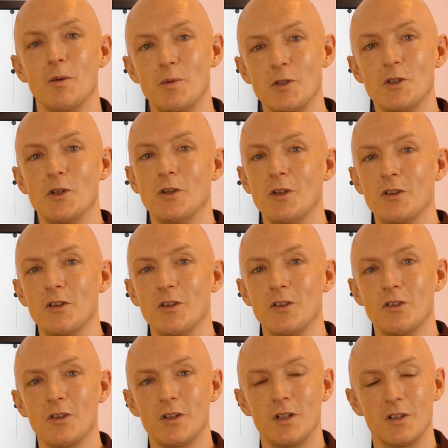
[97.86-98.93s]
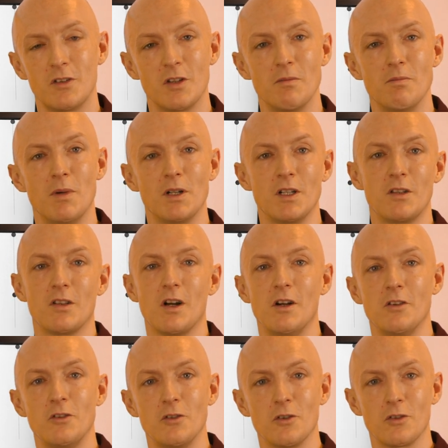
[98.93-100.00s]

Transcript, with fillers: opportunity to, to monetize